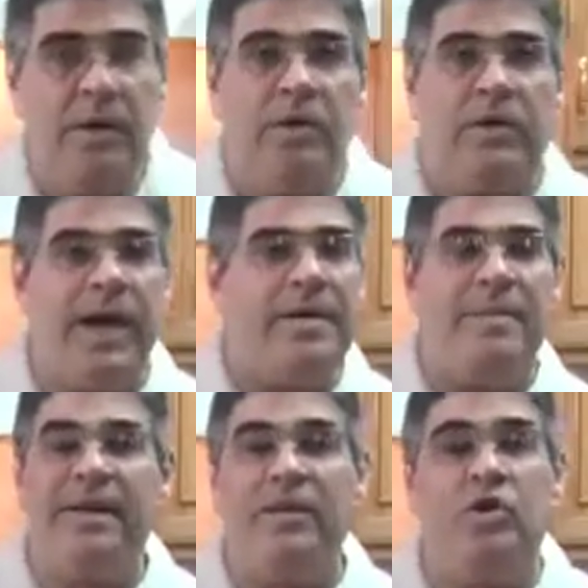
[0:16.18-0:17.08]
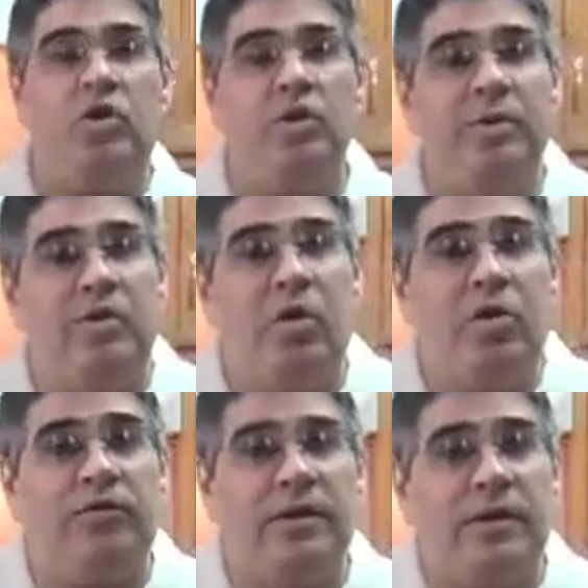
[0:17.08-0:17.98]
Okay, I'm making Cuban
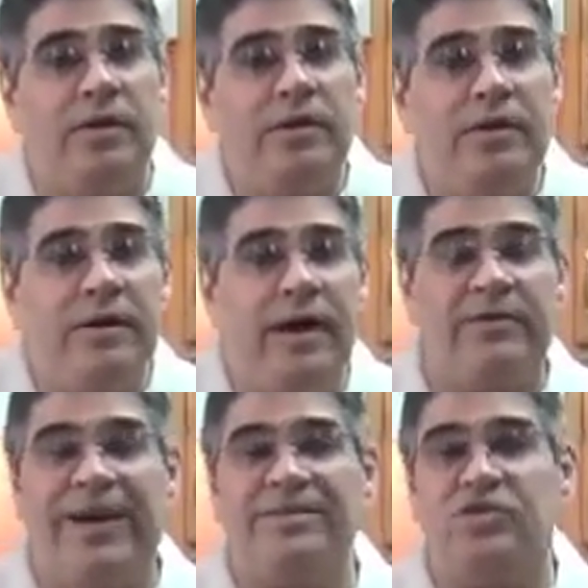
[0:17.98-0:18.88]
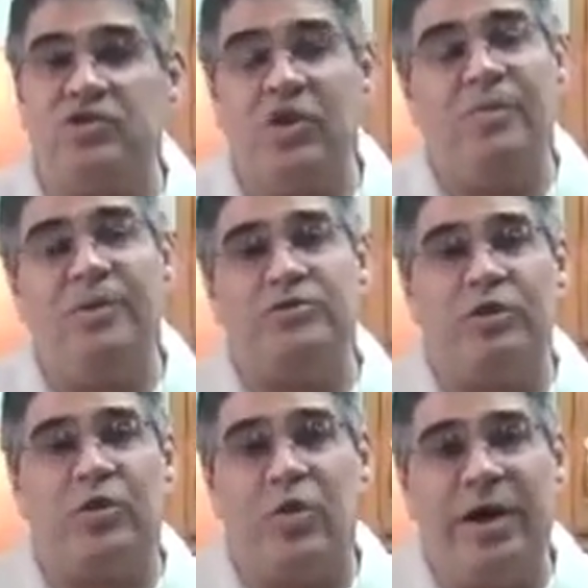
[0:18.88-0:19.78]
coffee. I've gotten so much
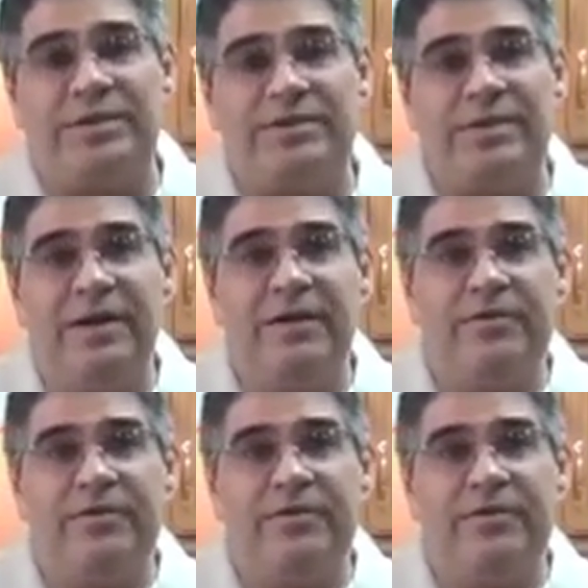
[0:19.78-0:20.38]
request